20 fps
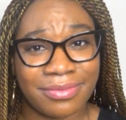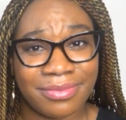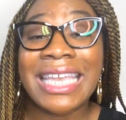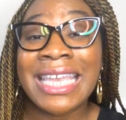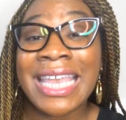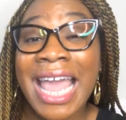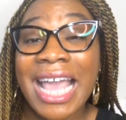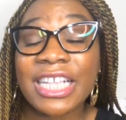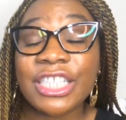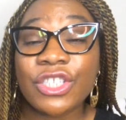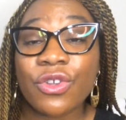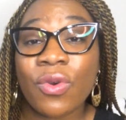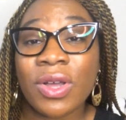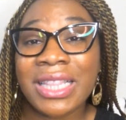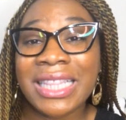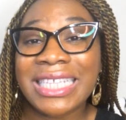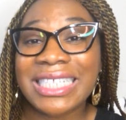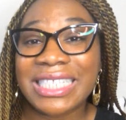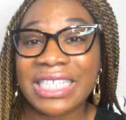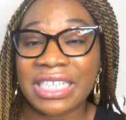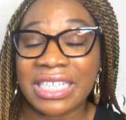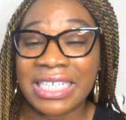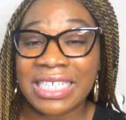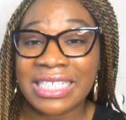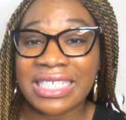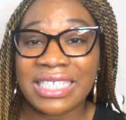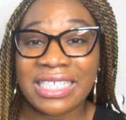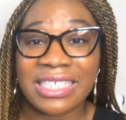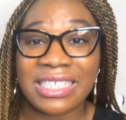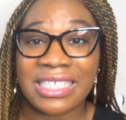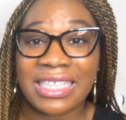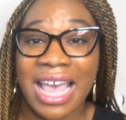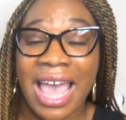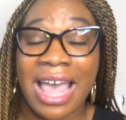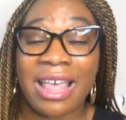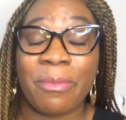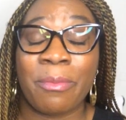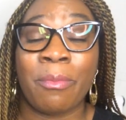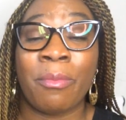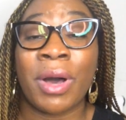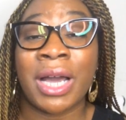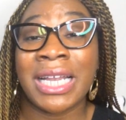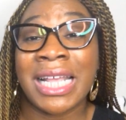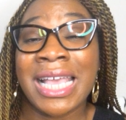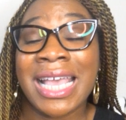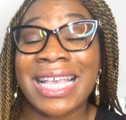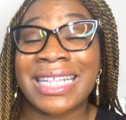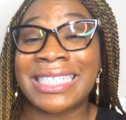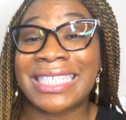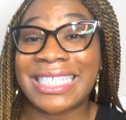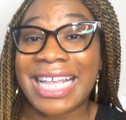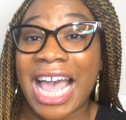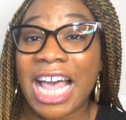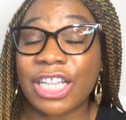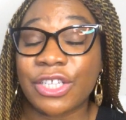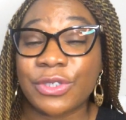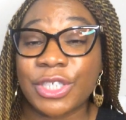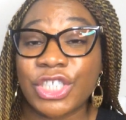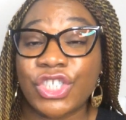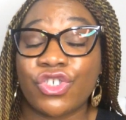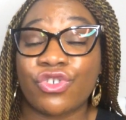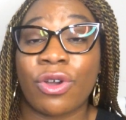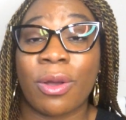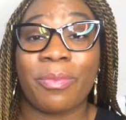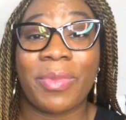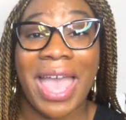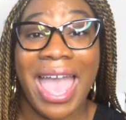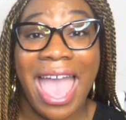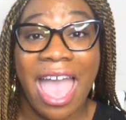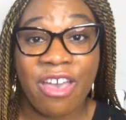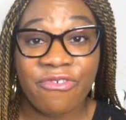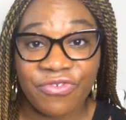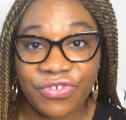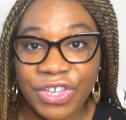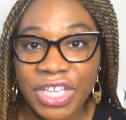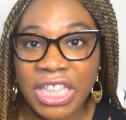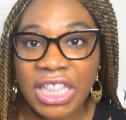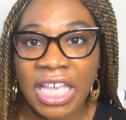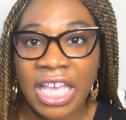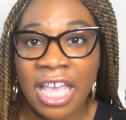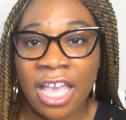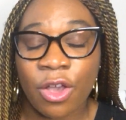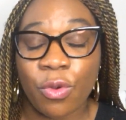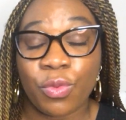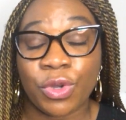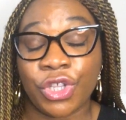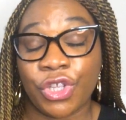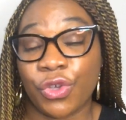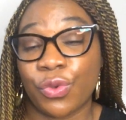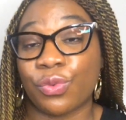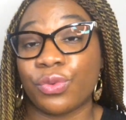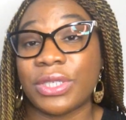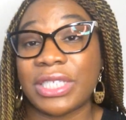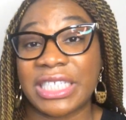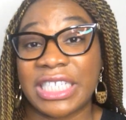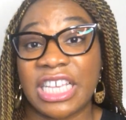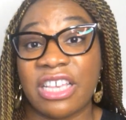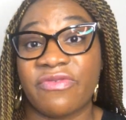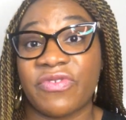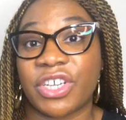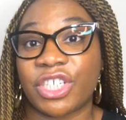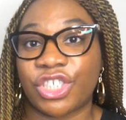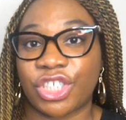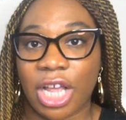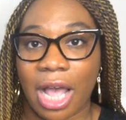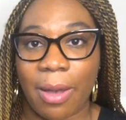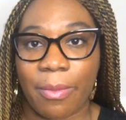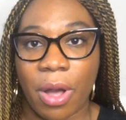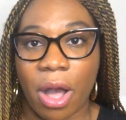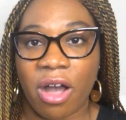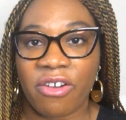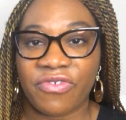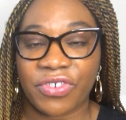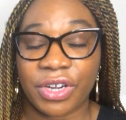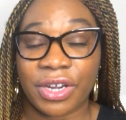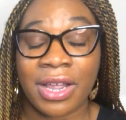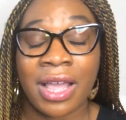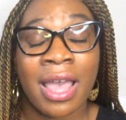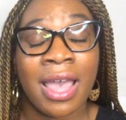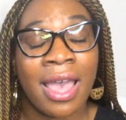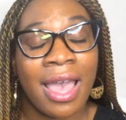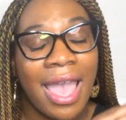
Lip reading: Next on this list is that money and salary trump everything when you receive a job offer.